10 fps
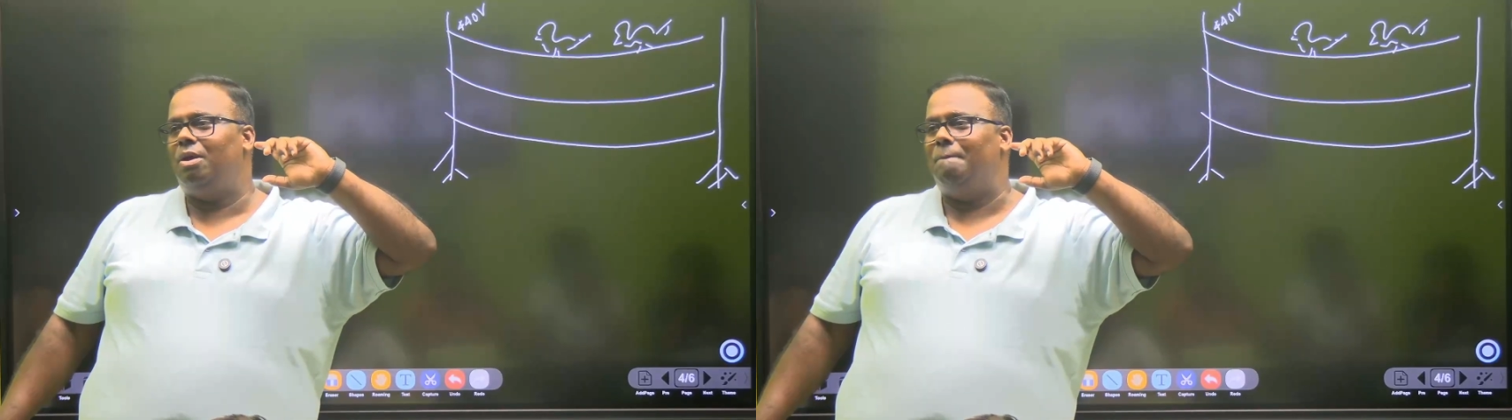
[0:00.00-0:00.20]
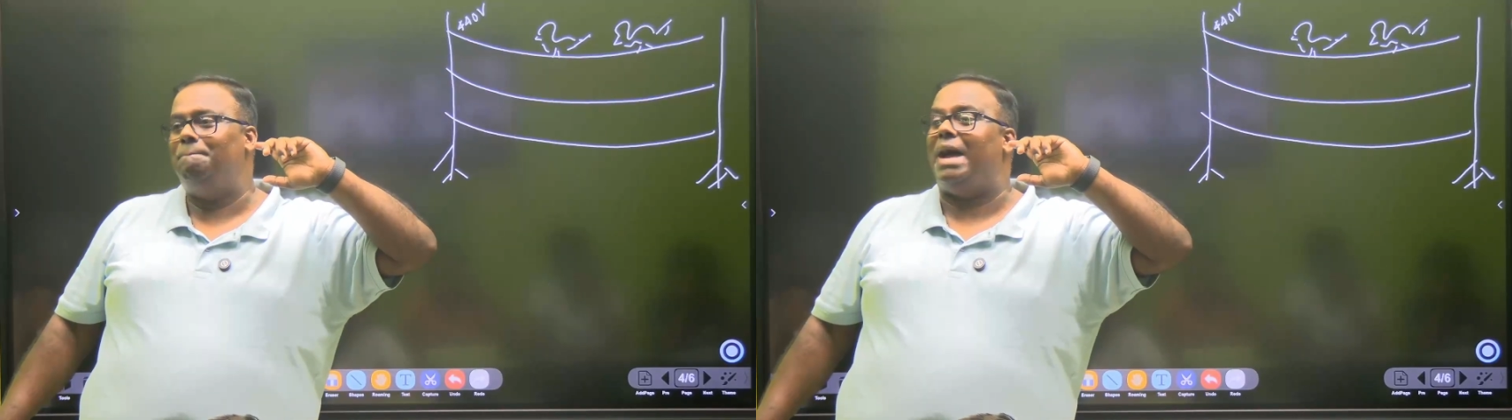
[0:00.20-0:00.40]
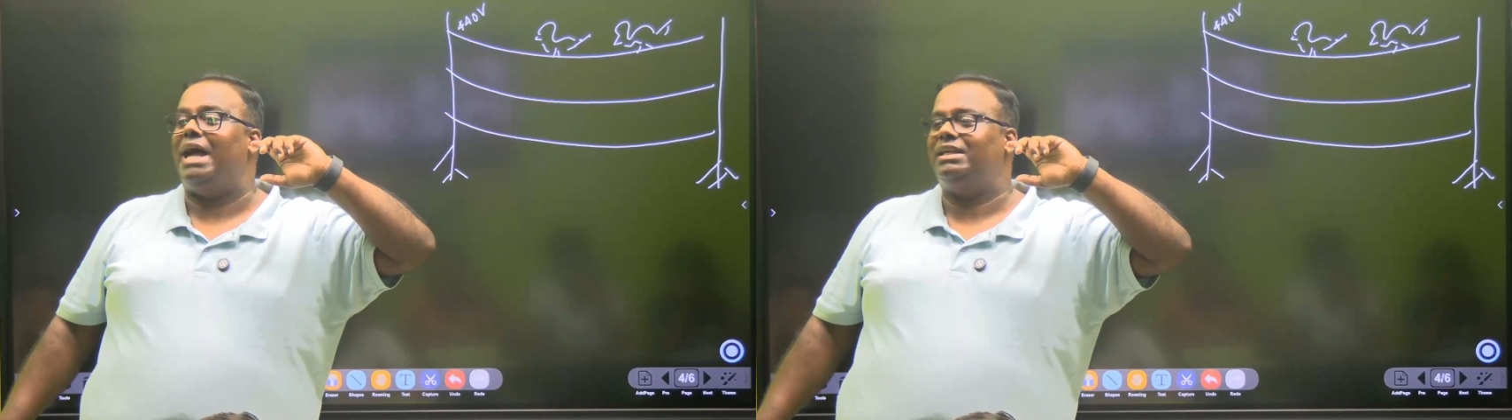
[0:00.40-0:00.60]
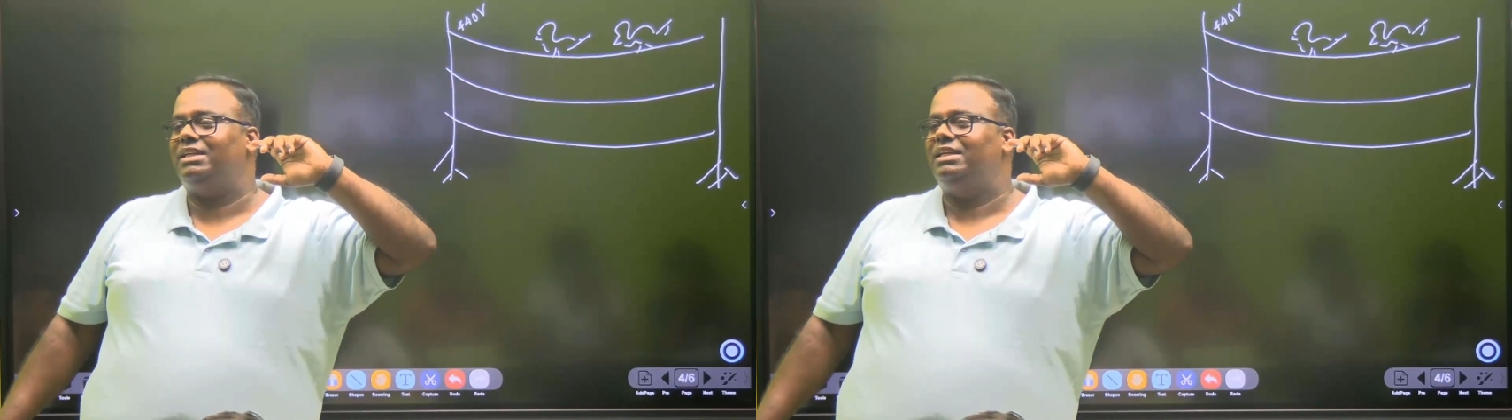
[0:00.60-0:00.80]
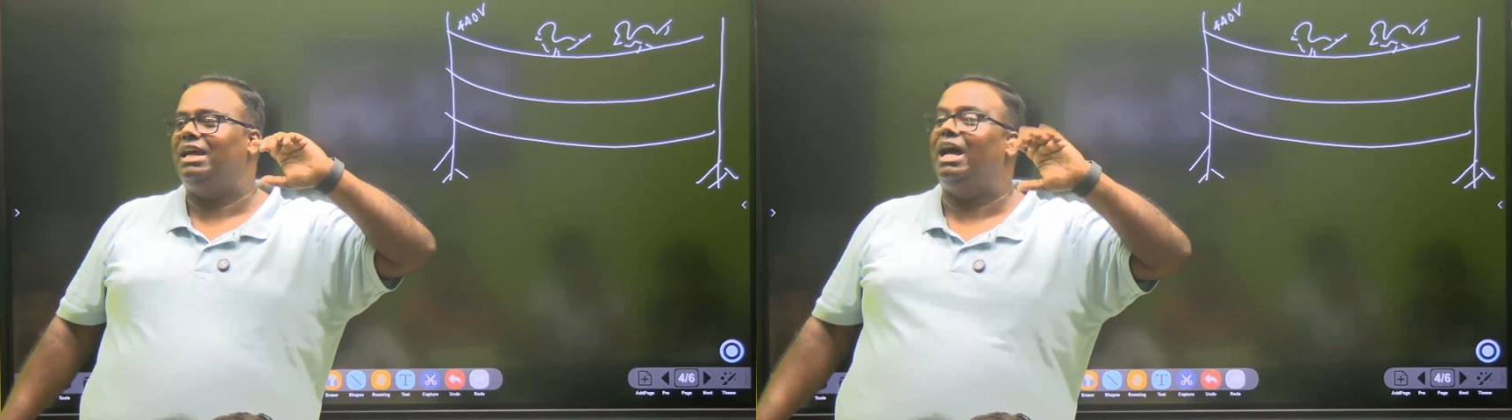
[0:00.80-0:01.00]
bat
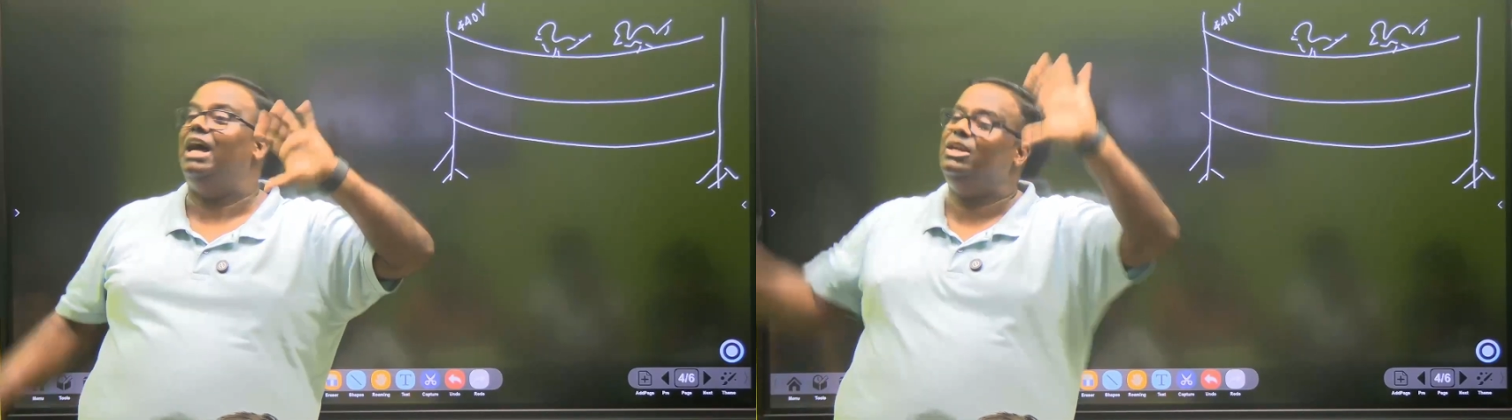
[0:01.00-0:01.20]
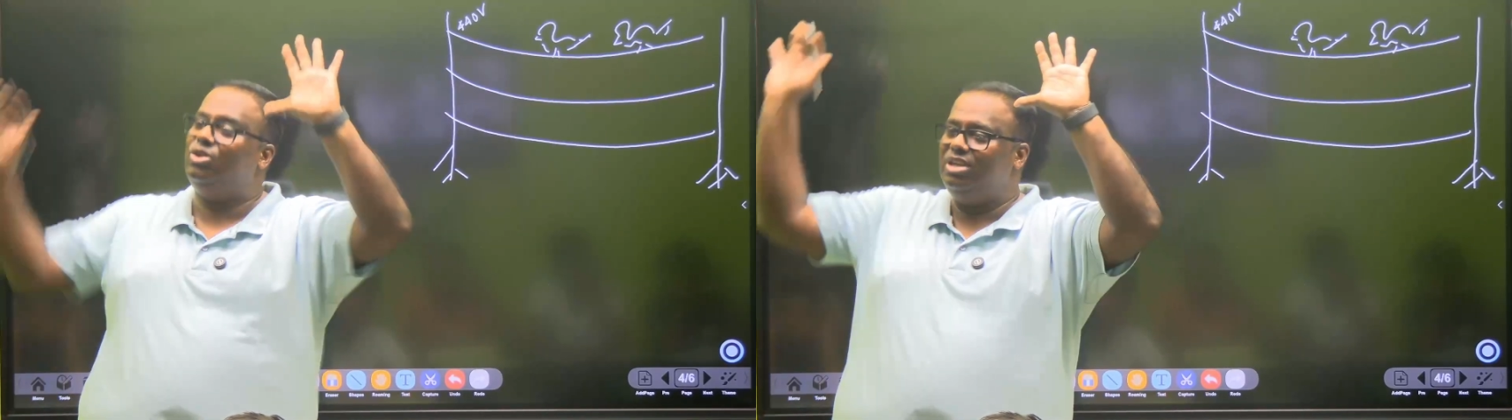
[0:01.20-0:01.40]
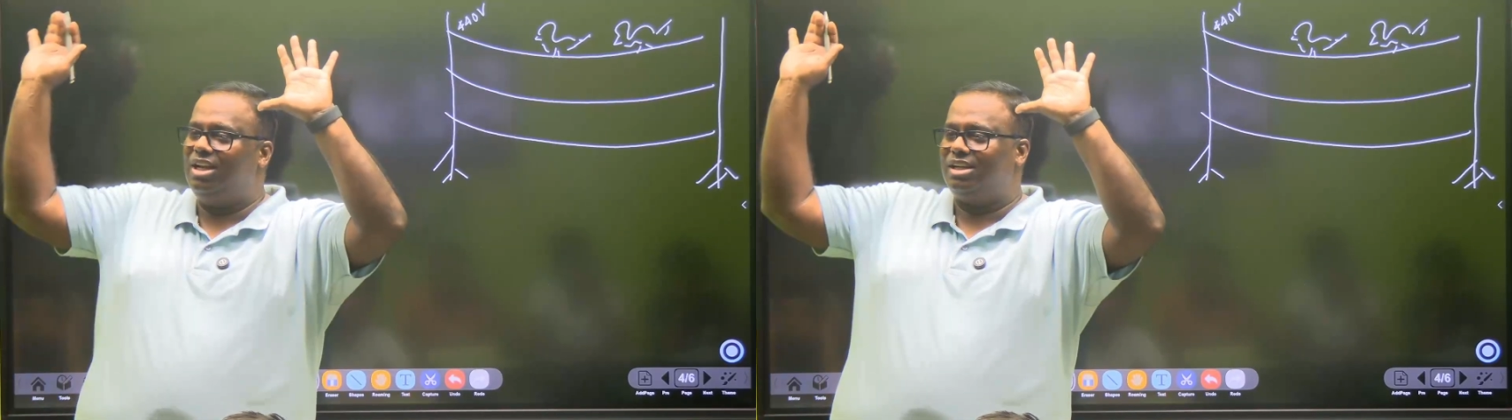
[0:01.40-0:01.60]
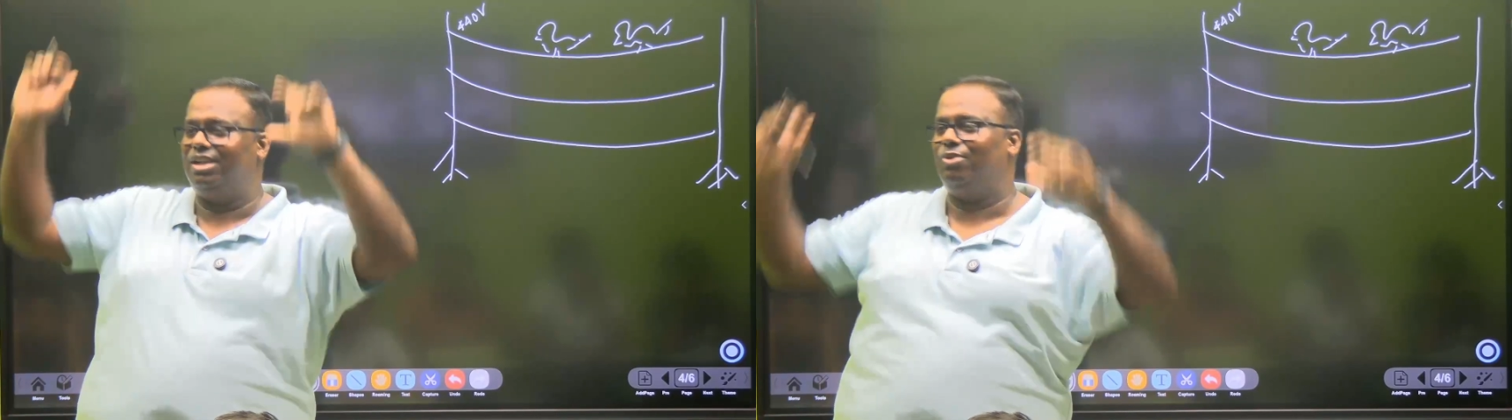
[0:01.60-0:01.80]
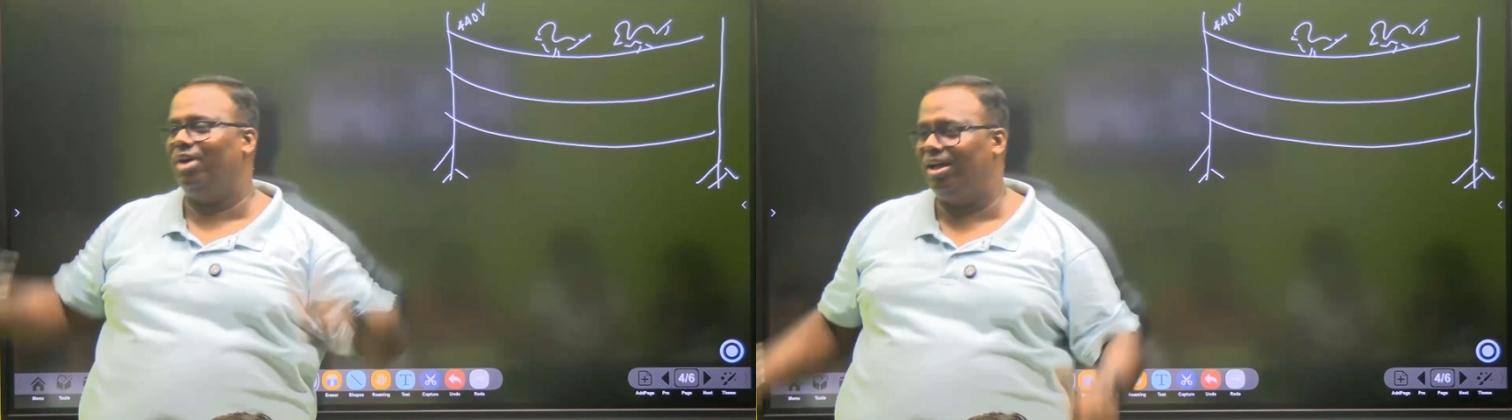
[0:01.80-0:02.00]
hung on
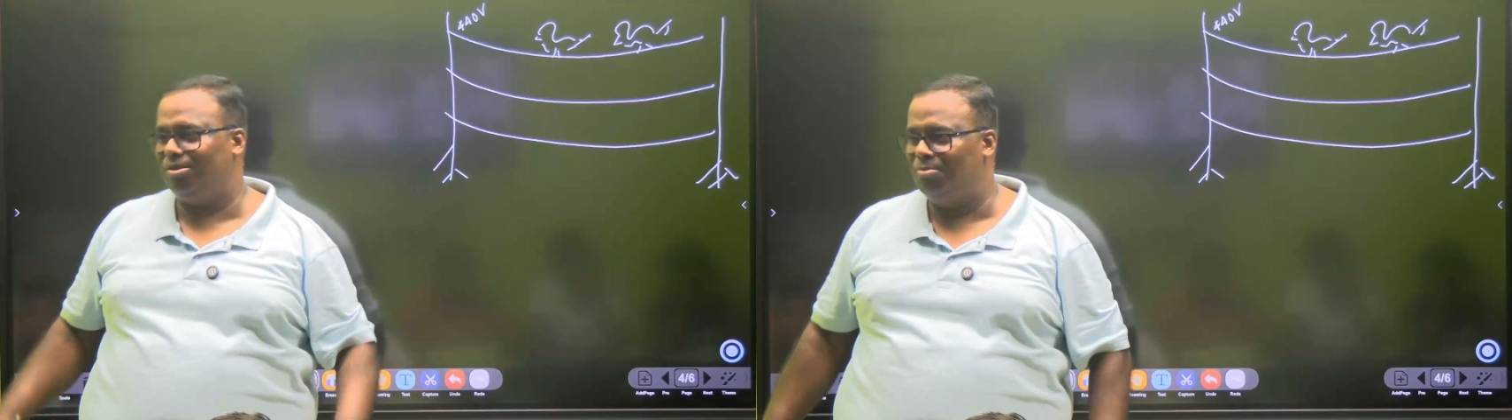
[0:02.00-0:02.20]
electric wire?